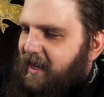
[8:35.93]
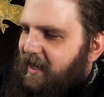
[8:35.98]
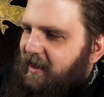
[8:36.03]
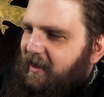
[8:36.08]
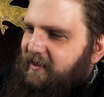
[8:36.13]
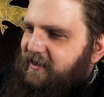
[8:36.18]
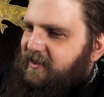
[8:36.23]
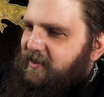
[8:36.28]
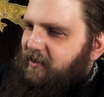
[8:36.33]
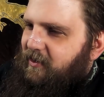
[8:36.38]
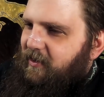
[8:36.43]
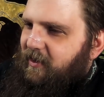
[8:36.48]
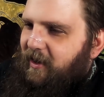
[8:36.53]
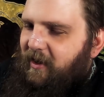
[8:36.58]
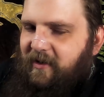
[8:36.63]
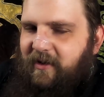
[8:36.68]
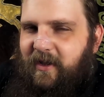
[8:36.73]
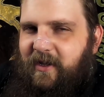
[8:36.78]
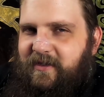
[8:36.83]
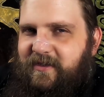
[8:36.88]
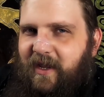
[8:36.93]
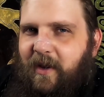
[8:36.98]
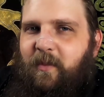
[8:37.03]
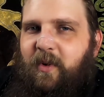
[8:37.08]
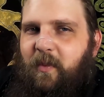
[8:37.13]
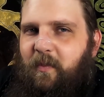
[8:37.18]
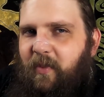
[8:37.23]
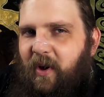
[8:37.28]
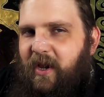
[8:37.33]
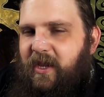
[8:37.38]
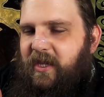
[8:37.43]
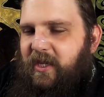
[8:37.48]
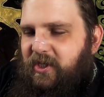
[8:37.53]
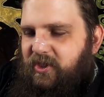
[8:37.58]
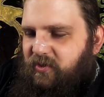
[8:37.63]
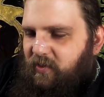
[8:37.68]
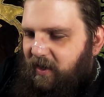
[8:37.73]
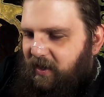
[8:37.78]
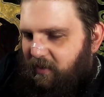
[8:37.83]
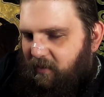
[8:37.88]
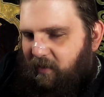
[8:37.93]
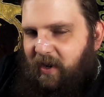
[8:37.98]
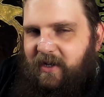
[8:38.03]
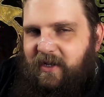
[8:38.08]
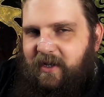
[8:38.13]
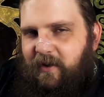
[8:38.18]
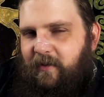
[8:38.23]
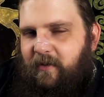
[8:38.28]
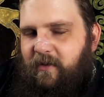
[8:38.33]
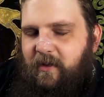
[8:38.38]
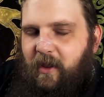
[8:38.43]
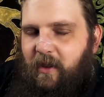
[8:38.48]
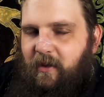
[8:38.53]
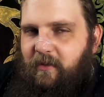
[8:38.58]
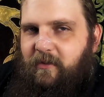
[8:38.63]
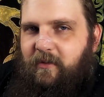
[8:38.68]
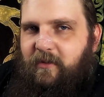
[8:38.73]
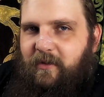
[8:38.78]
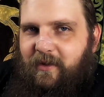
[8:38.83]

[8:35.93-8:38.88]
You guys are nice. I'm gonna buy you a drink right here and now.